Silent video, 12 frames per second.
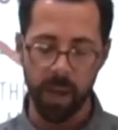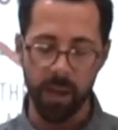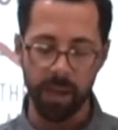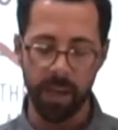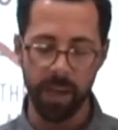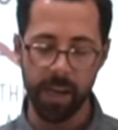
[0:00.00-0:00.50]

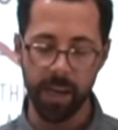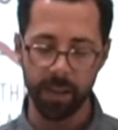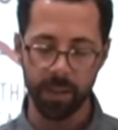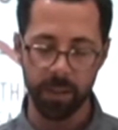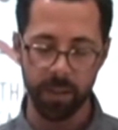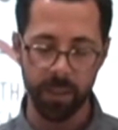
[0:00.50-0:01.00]
He
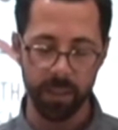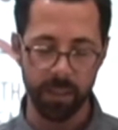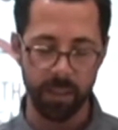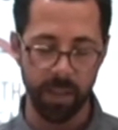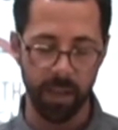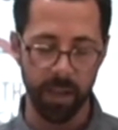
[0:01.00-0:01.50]
answered and
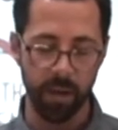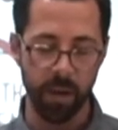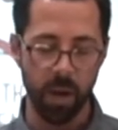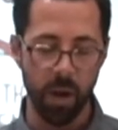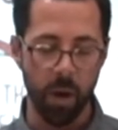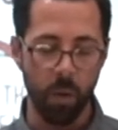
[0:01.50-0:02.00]
said,
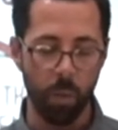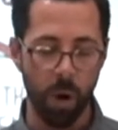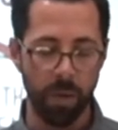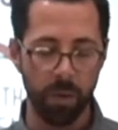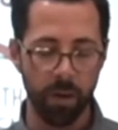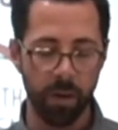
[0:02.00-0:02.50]

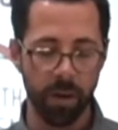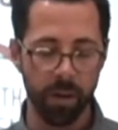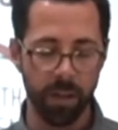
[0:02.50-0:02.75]
"Whether